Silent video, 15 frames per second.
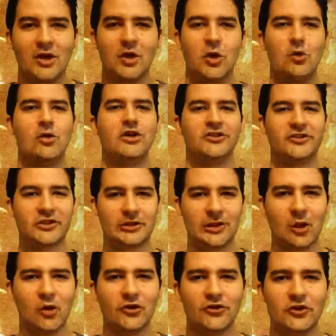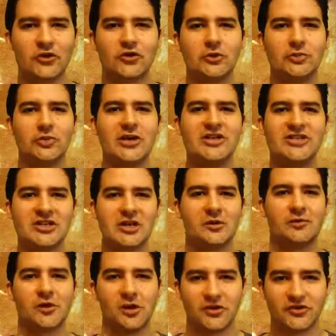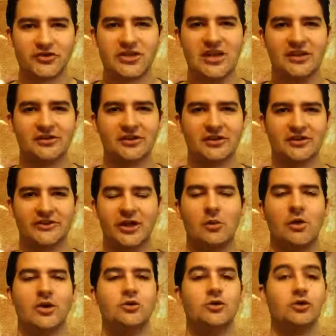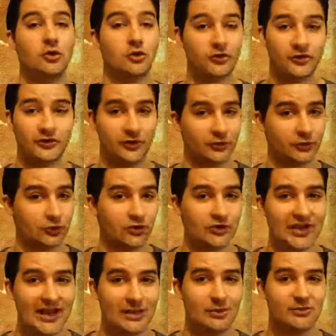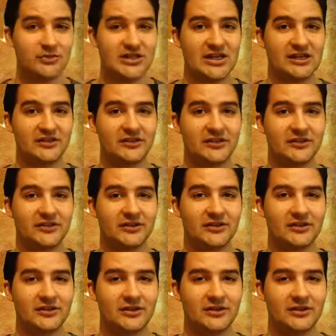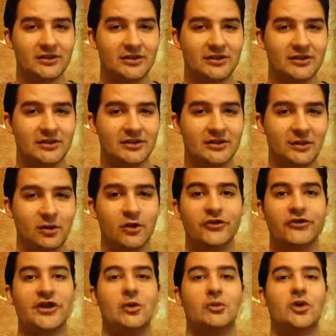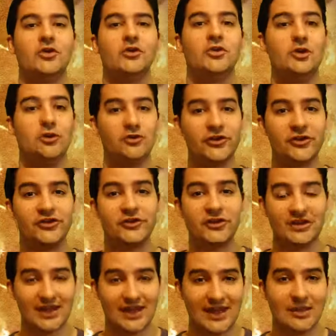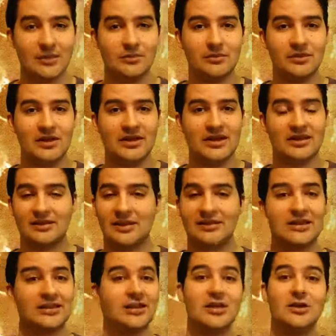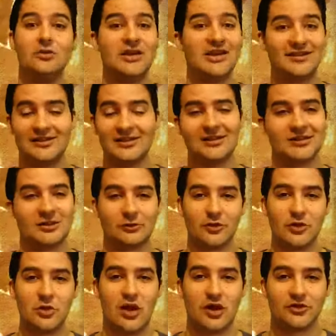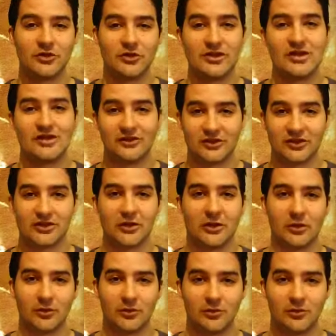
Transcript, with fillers: Who is closer to preaching a false Jesus? Someone who uses the true name of Jesus? Or someone who uses the name that didn't even exist a few hundred years ago?